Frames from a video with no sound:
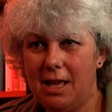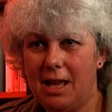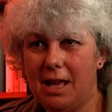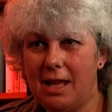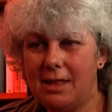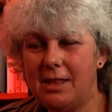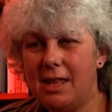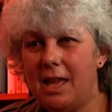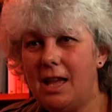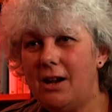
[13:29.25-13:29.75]

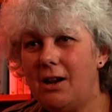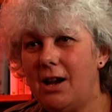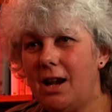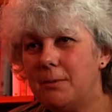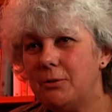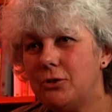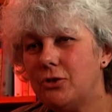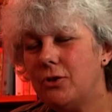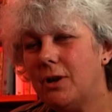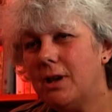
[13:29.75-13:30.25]
and there I
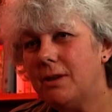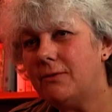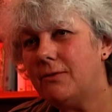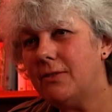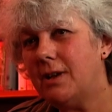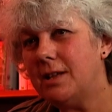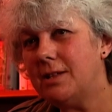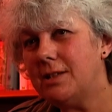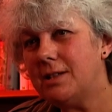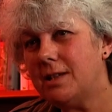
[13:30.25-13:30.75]
would try and
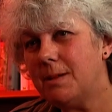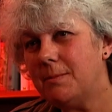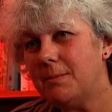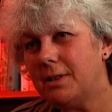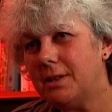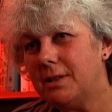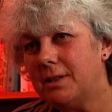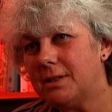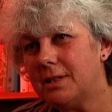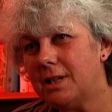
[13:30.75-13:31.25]
find
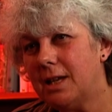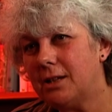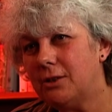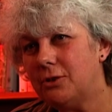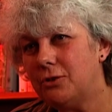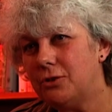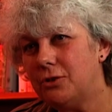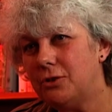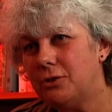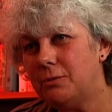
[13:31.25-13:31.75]
something that I
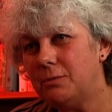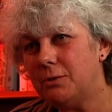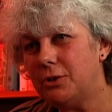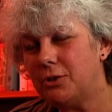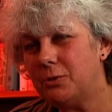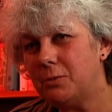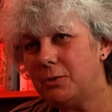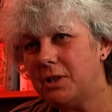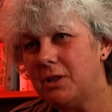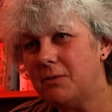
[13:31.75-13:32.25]
could do
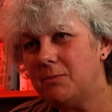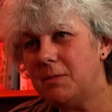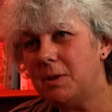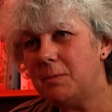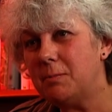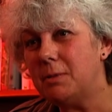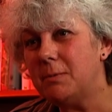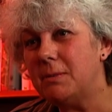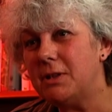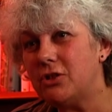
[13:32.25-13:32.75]
which would give me
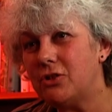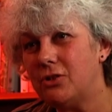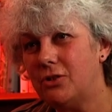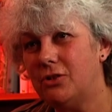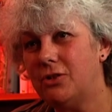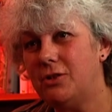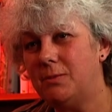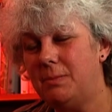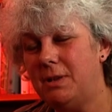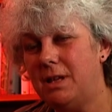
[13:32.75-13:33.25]
permission
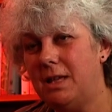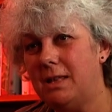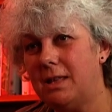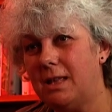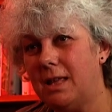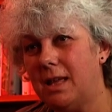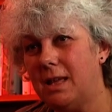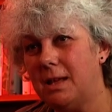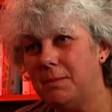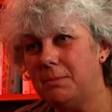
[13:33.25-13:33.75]
to be
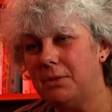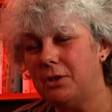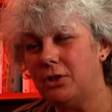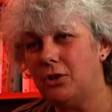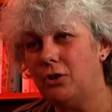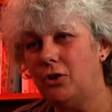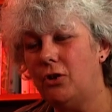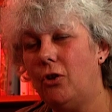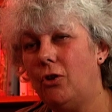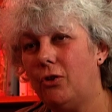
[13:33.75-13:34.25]
there, but
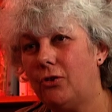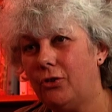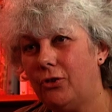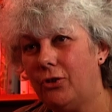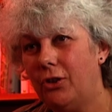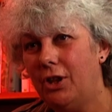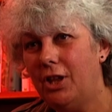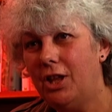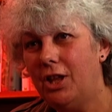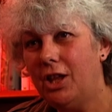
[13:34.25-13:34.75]
not
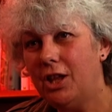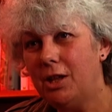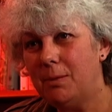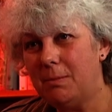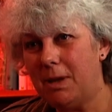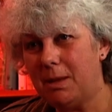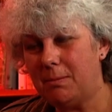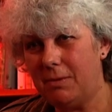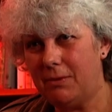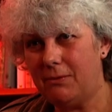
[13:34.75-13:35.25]

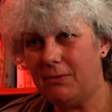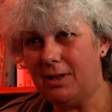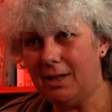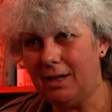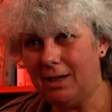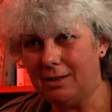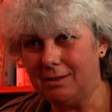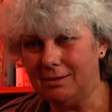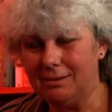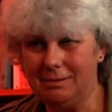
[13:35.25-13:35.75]
make me
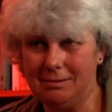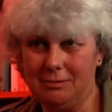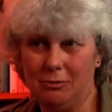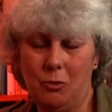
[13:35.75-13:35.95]
feel,